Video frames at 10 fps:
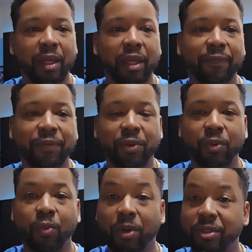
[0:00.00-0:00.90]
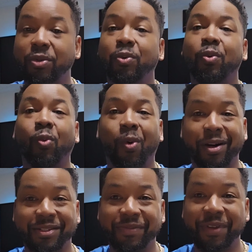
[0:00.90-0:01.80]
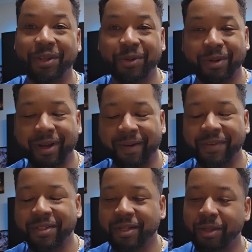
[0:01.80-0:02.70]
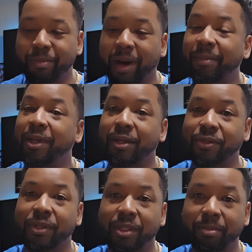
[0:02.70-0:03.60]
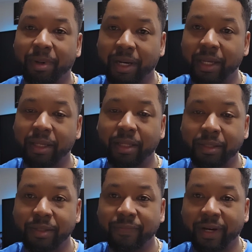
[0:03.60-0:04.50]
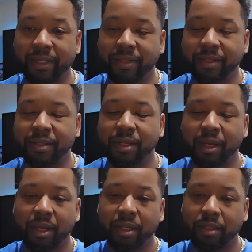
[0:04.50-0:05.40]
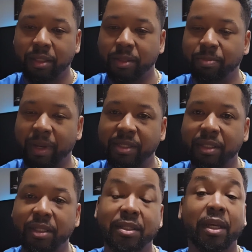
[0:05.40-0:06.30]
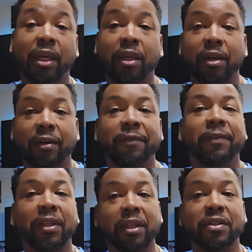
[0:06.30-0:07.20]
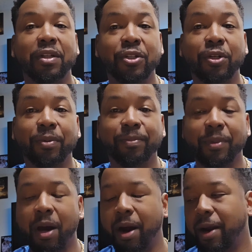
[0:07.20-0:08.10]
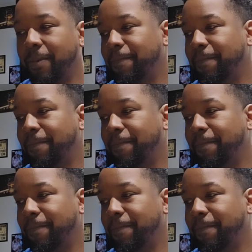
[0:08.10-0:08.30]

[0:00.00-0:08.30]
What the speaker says: once you watch this video, obviously you might be interested in buying these devices. Just basically say Phoenix sent you. All right.